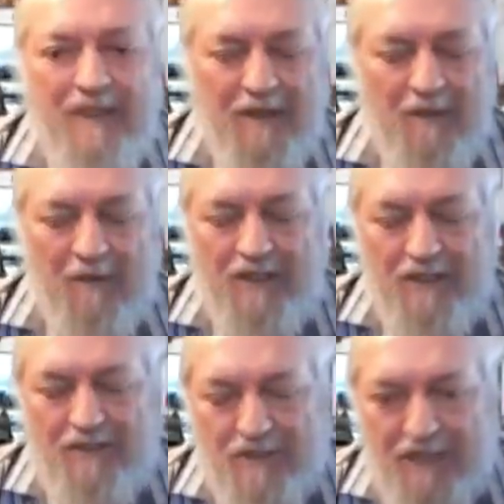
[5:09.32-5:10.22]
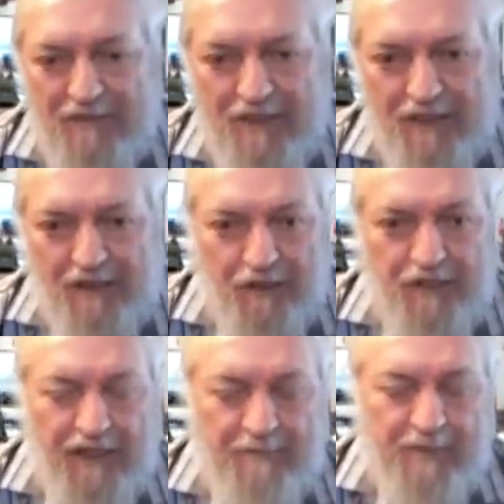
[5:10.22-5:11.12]
We just received a third
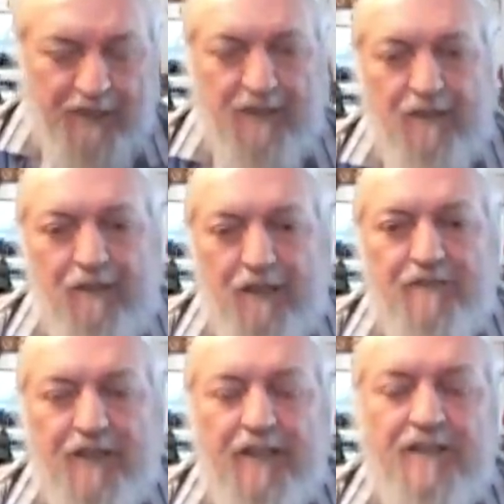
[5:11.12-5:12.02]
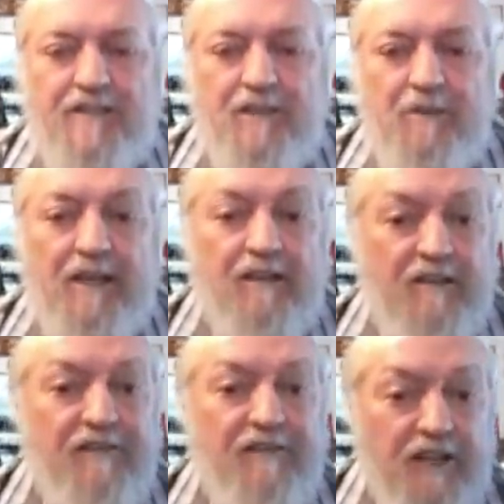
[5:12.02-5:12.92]
of our President-class frigates, so we had
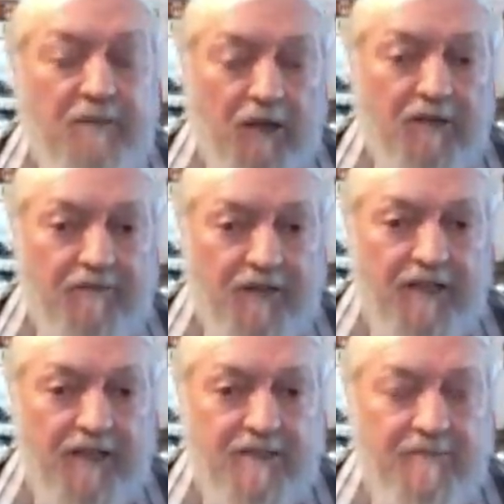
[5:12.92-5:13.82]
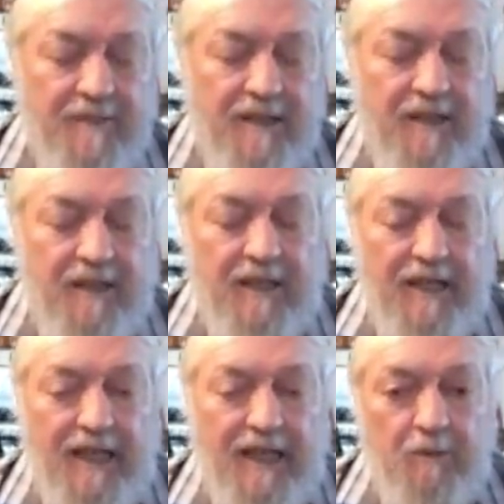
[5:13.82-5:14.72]
three very modern frigates.
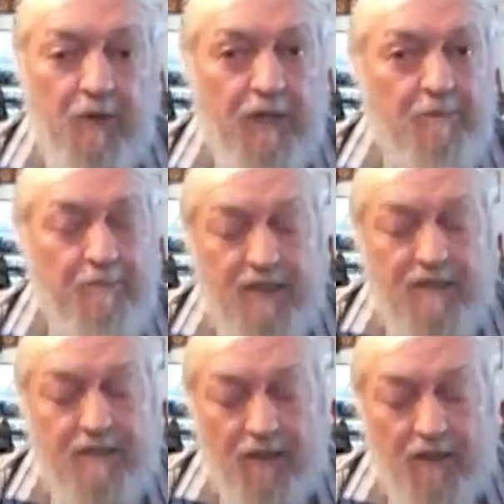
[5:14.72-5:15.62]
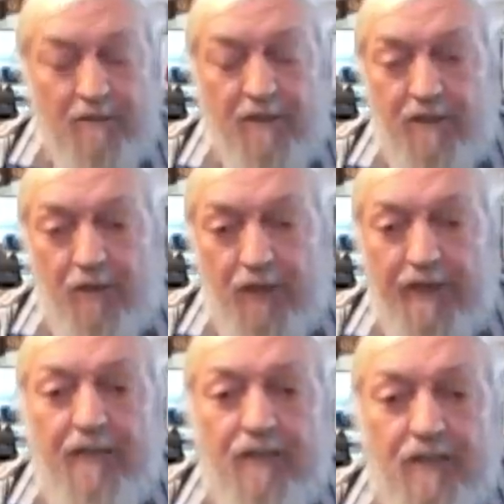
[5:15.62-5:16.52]
We worked a lot with the Royal
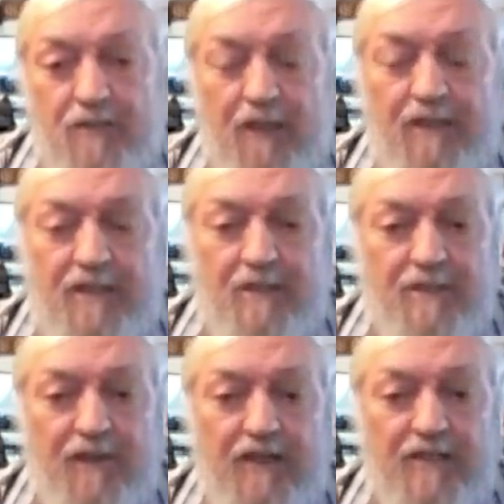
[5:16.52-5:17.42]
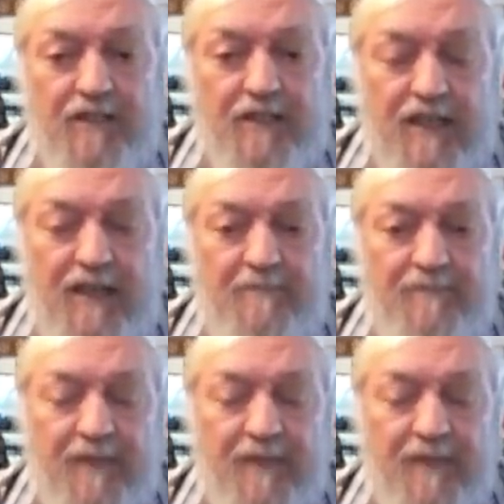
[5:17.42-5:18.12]
Navy as well, so it was a very interesting time.